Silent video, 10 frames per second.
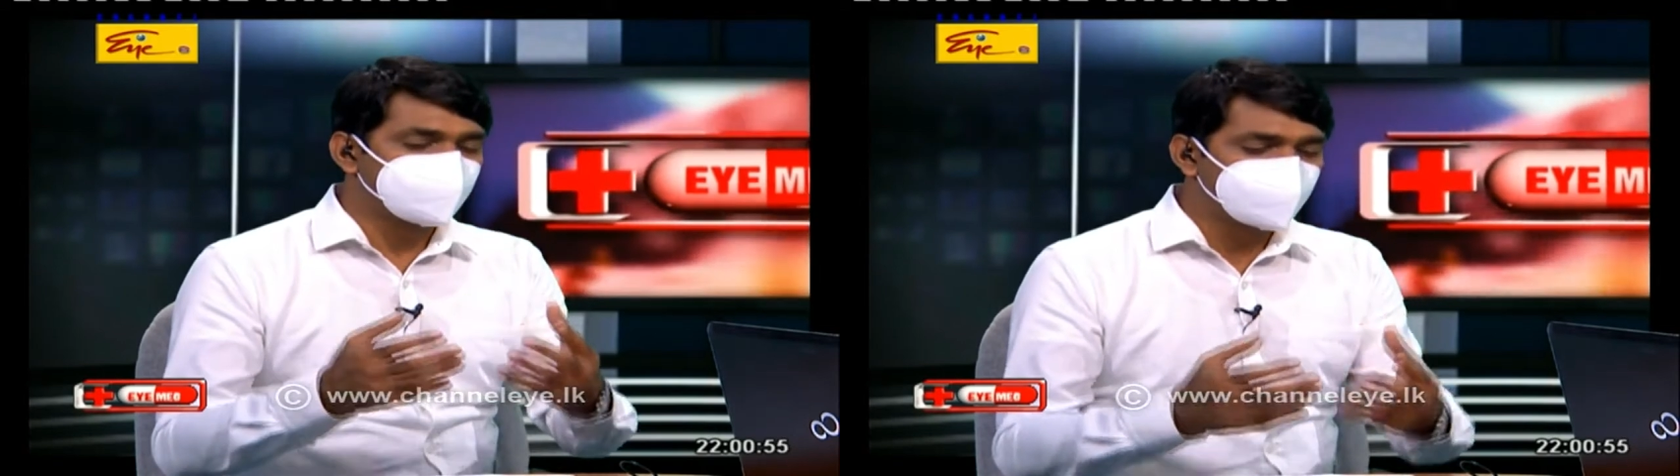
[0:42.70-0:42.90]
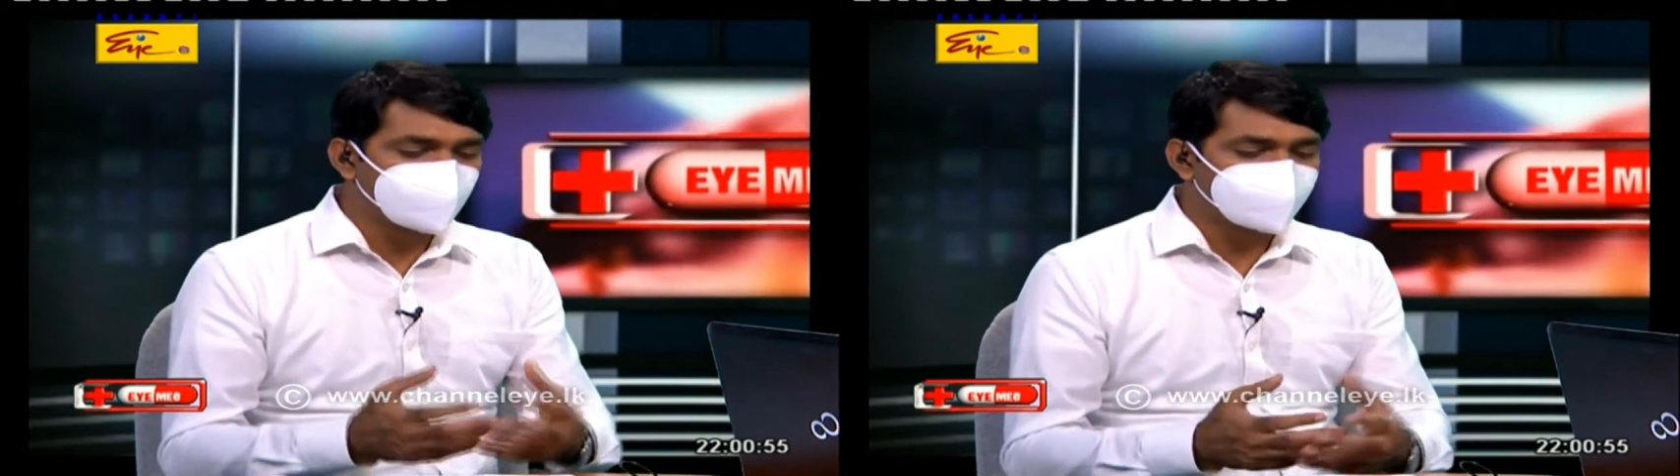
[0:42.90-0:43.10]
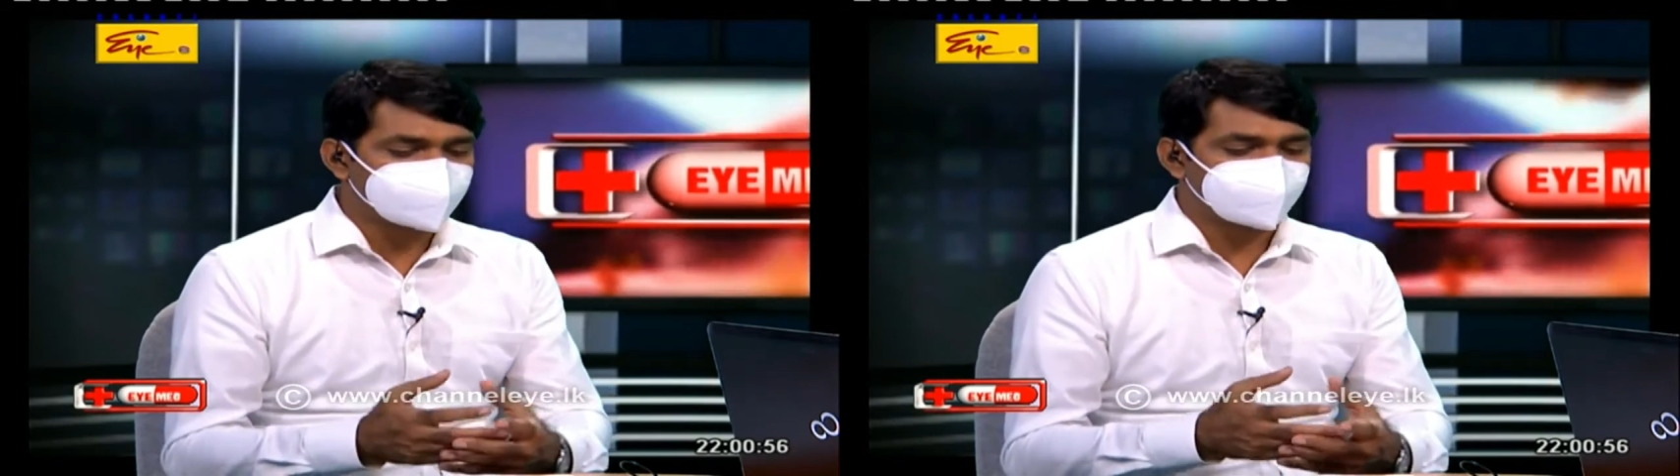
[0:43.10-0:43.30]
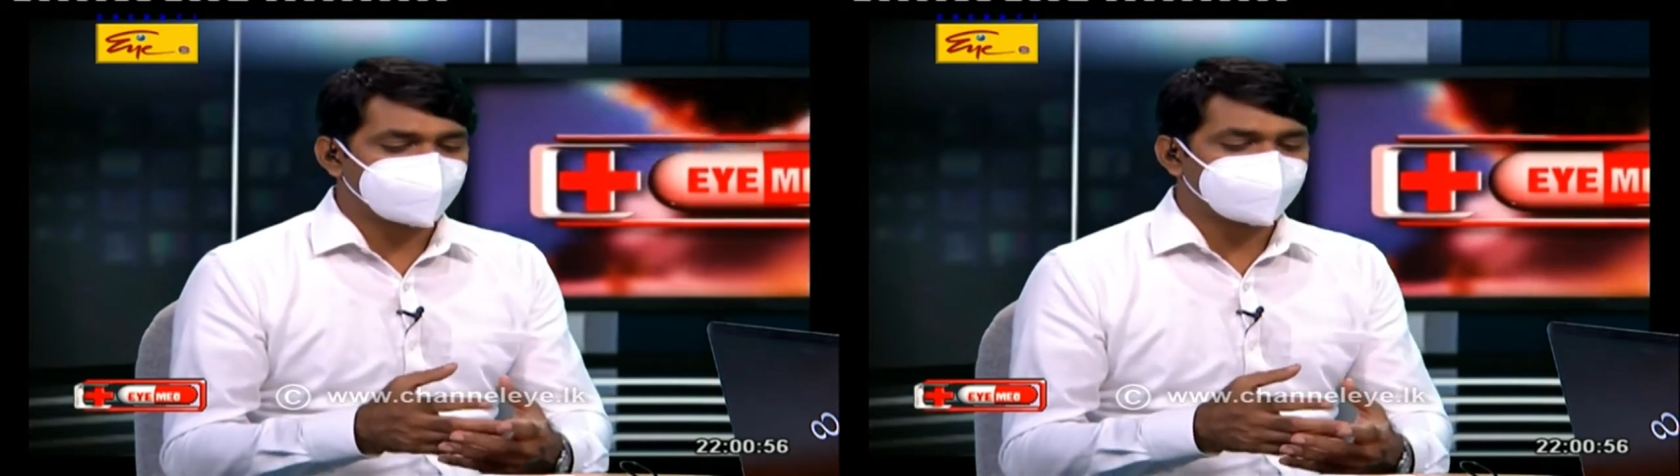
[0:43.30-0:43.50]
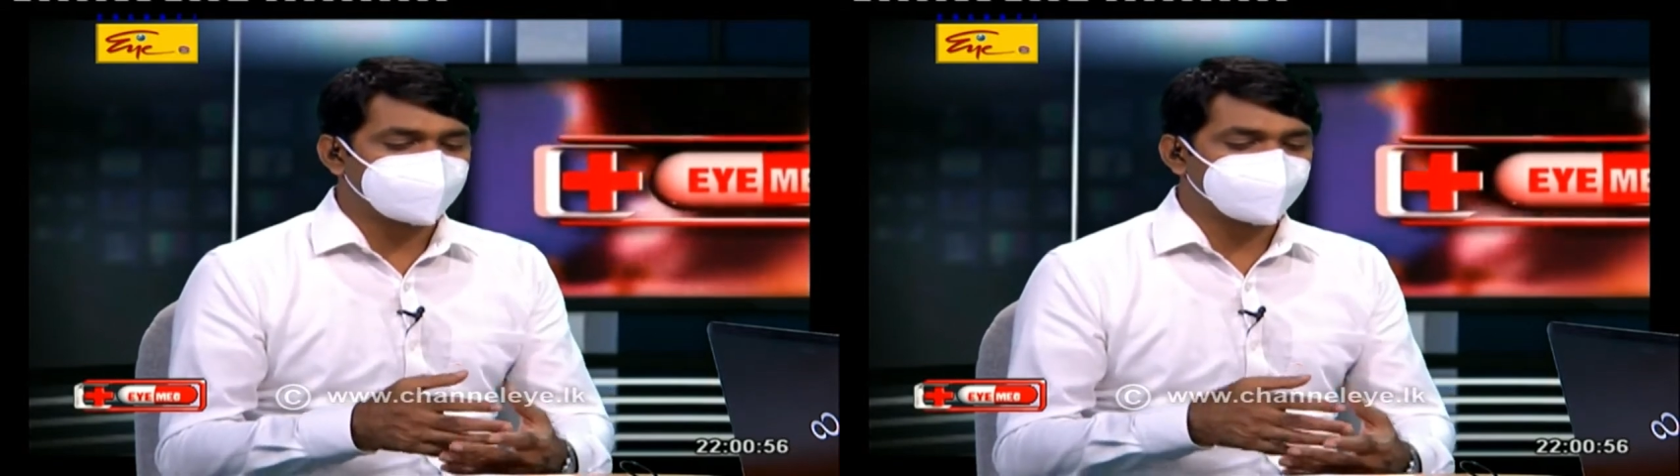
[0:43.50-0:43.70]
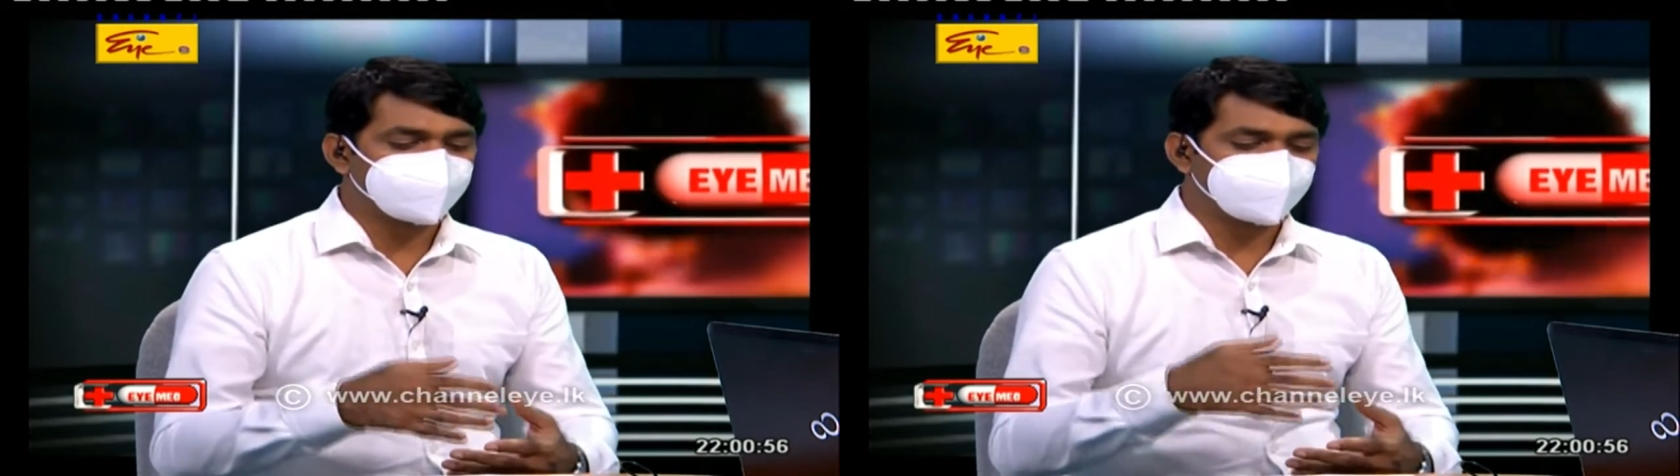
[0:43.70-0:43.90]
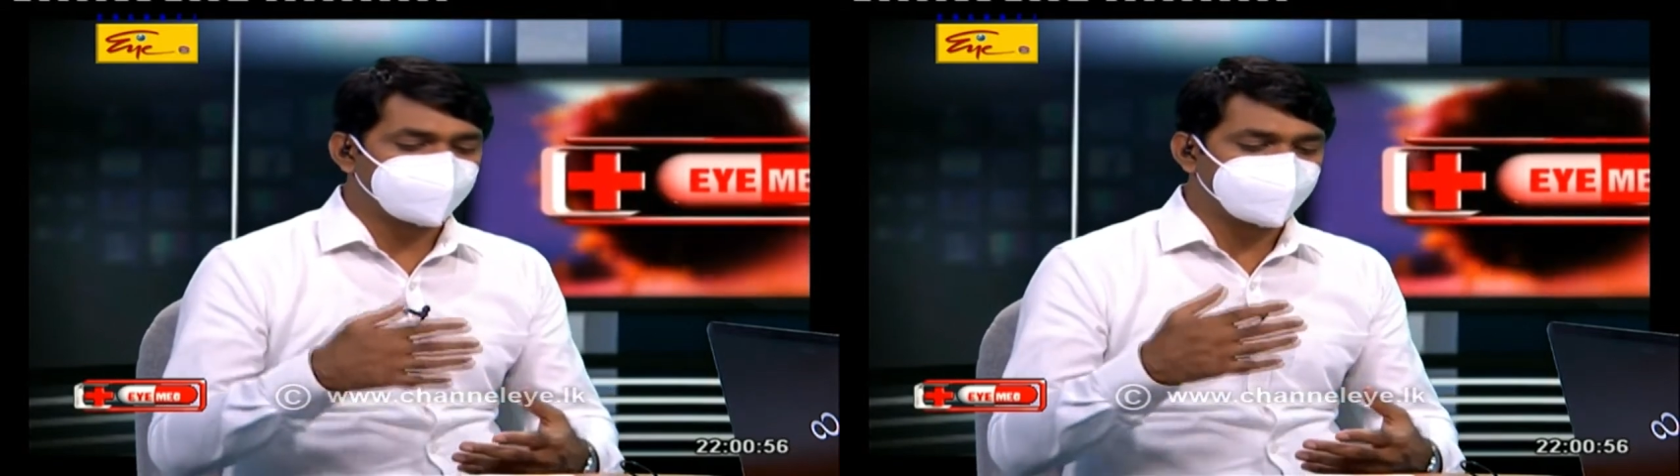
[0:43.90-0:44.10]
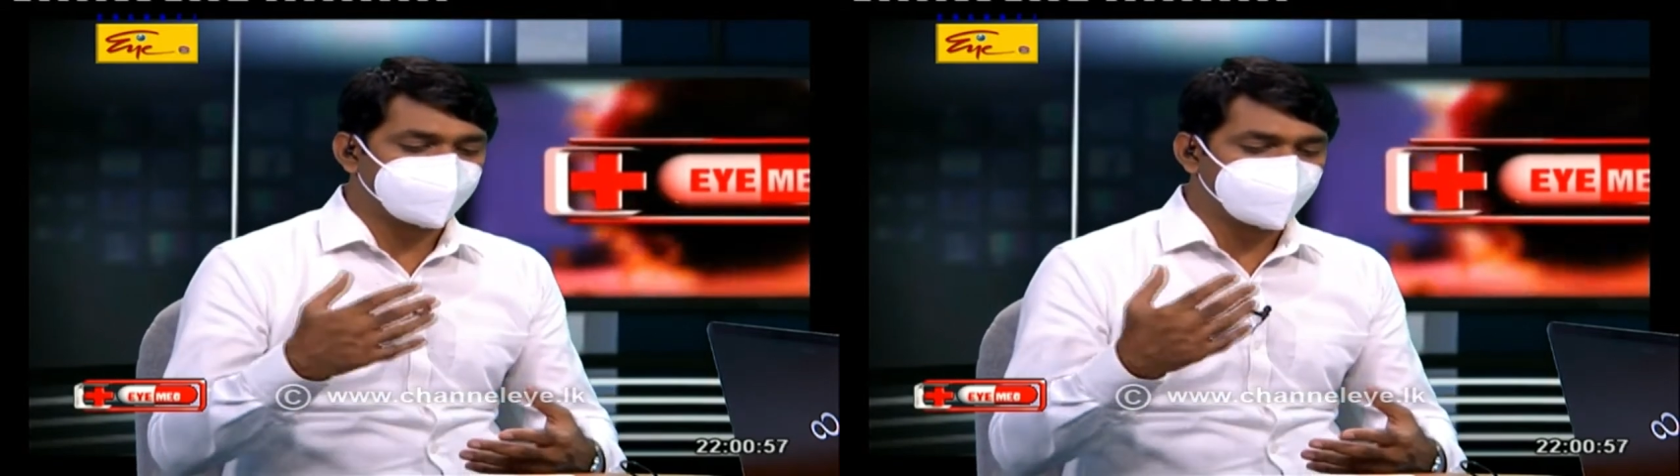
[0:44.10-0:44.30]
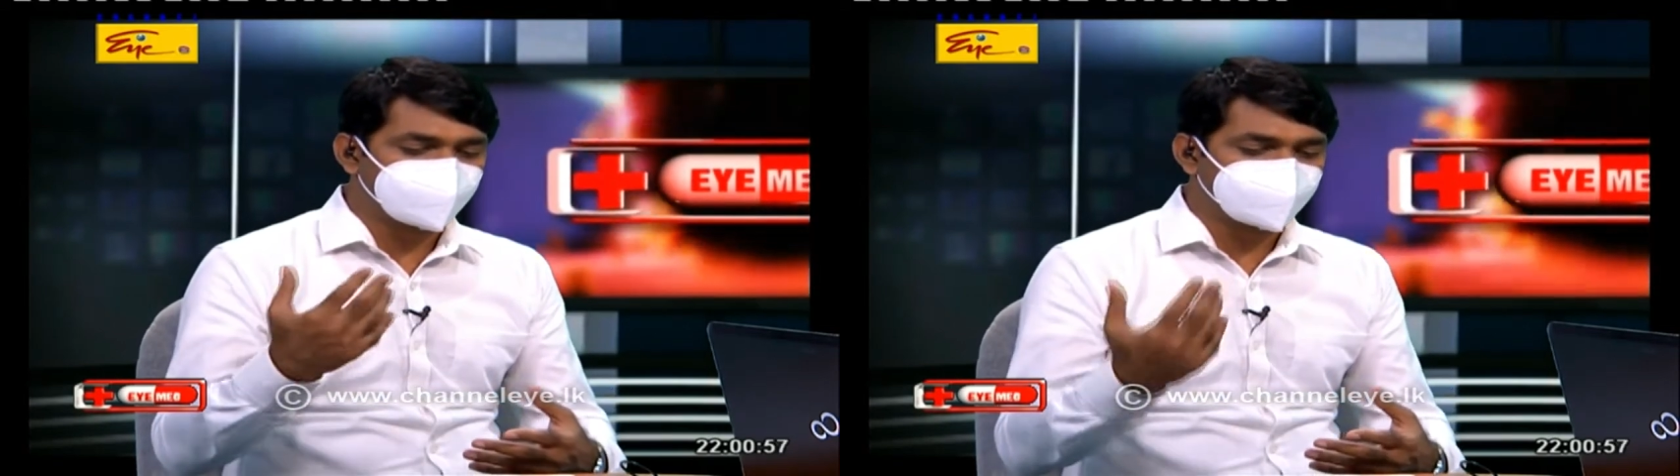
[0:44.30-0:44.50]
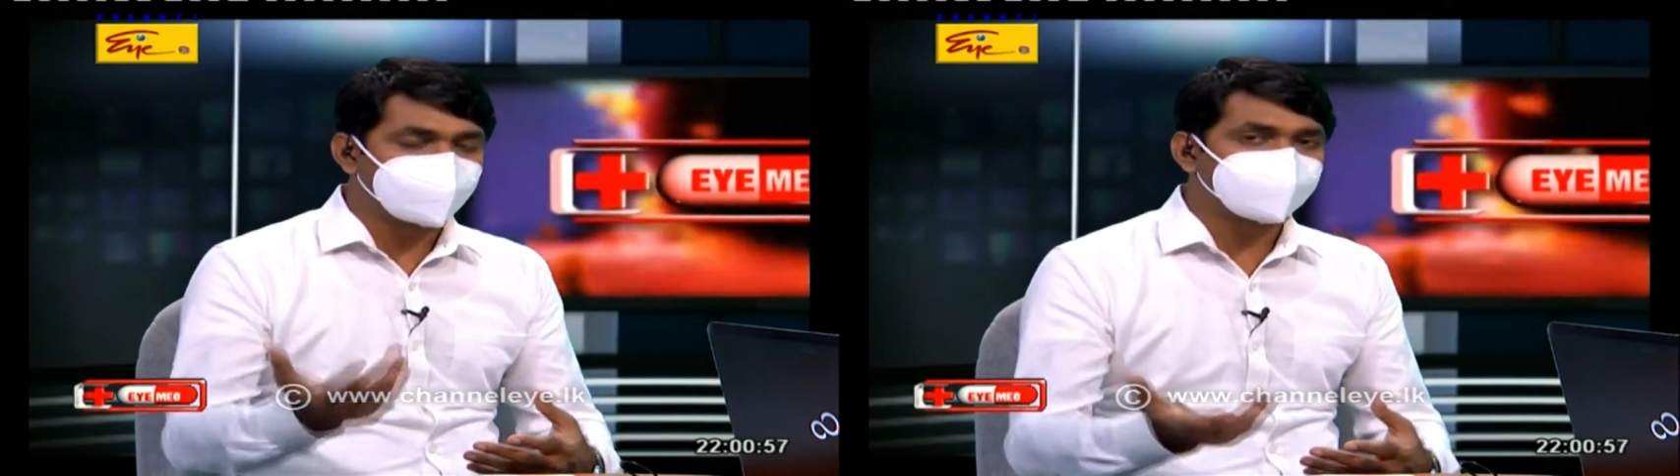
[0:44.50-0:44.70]
to do with
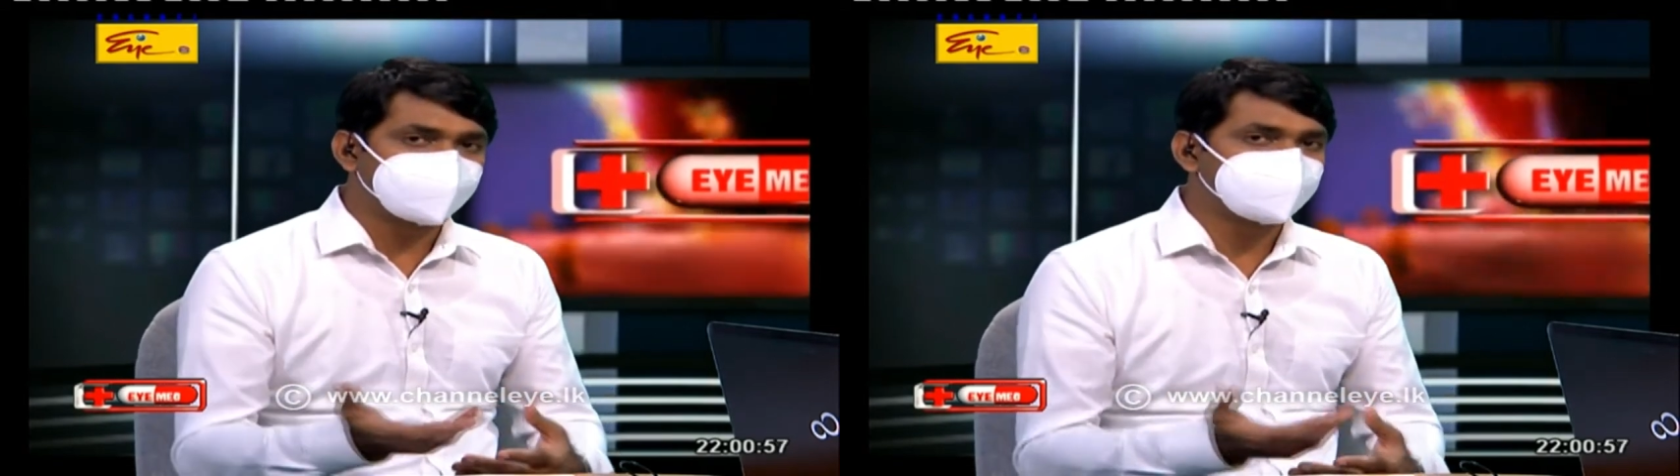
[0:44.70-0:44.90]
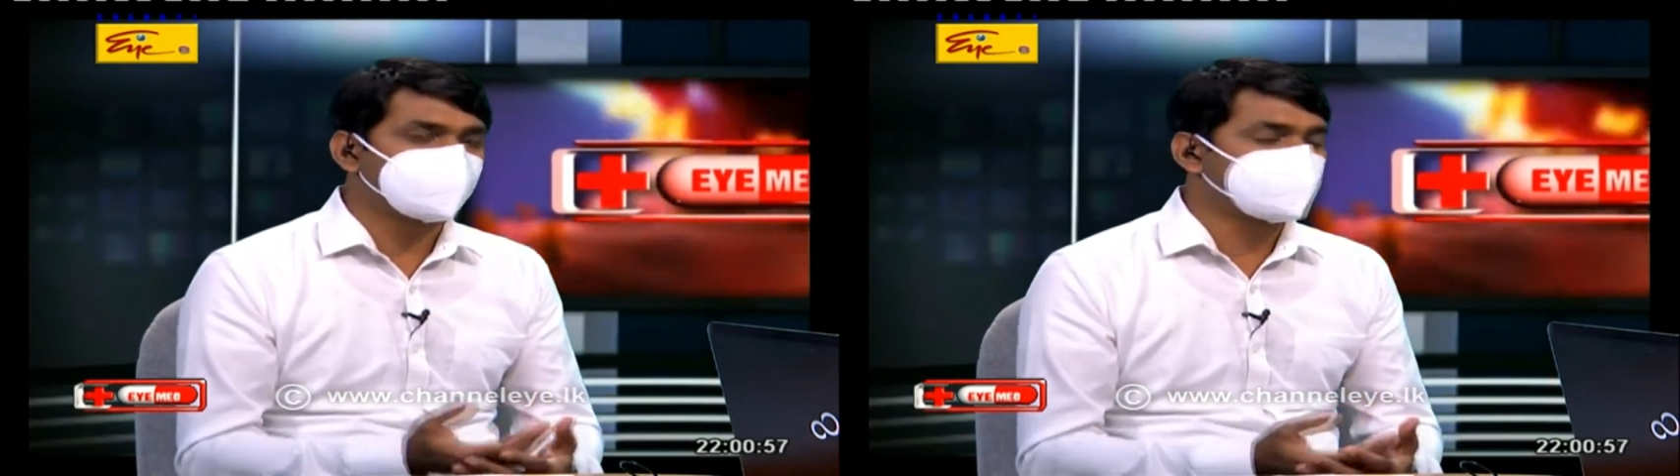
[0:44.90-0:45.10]
relating